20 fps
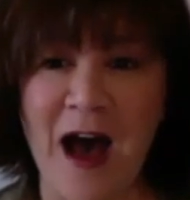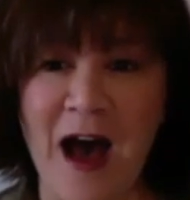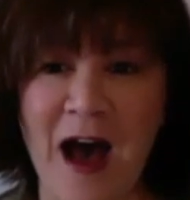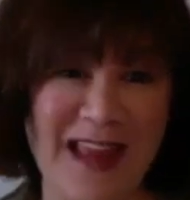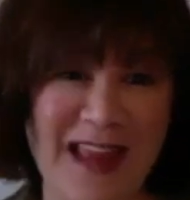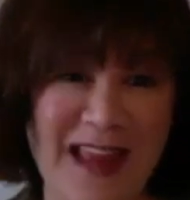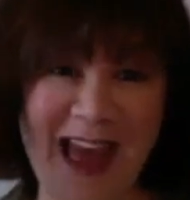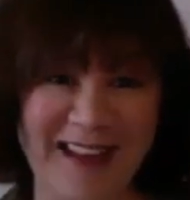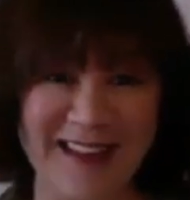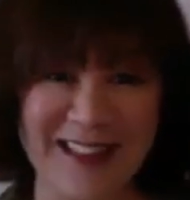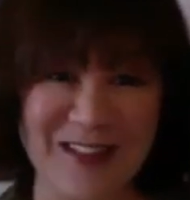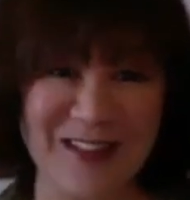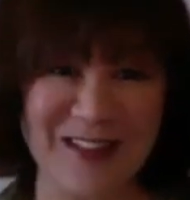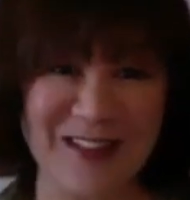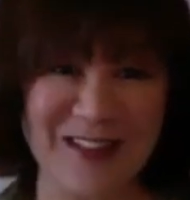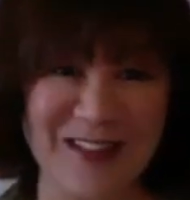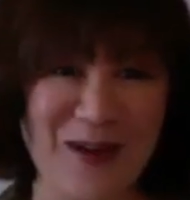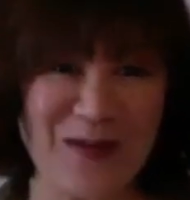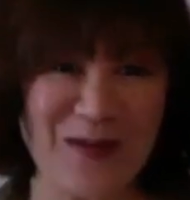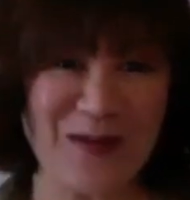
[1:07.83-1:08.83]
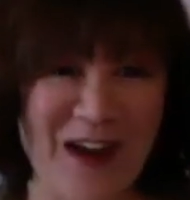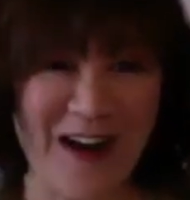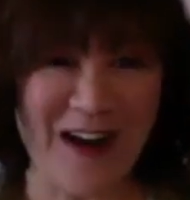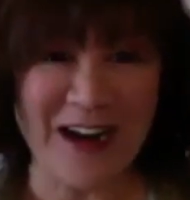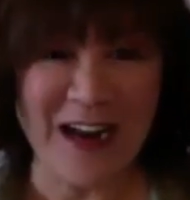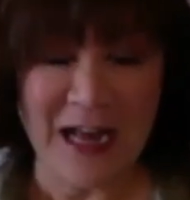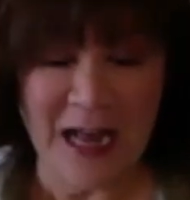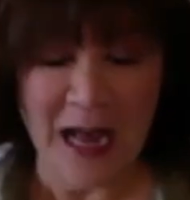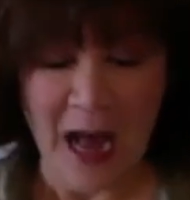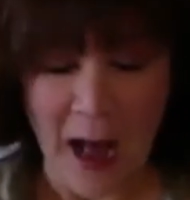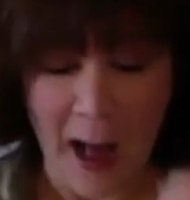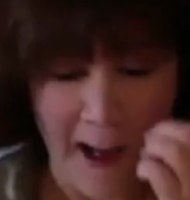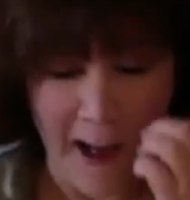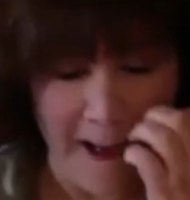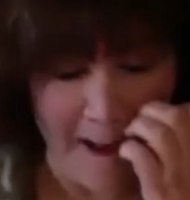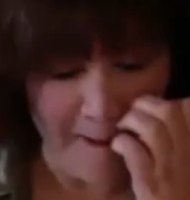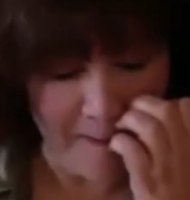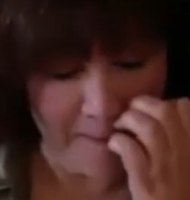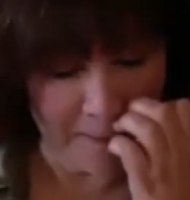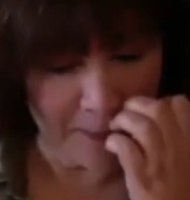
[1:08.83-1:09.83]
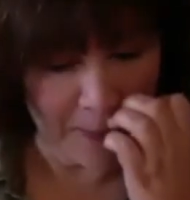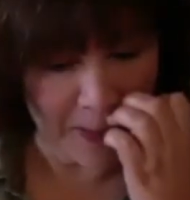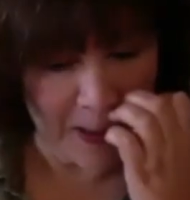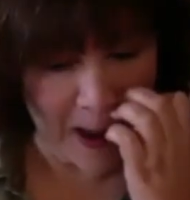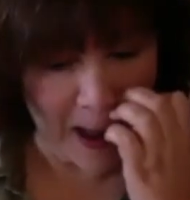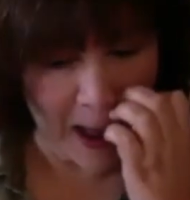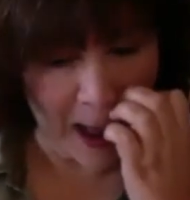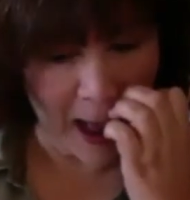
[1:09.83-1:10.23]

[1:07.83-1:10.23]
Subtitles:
yay. So here we are. I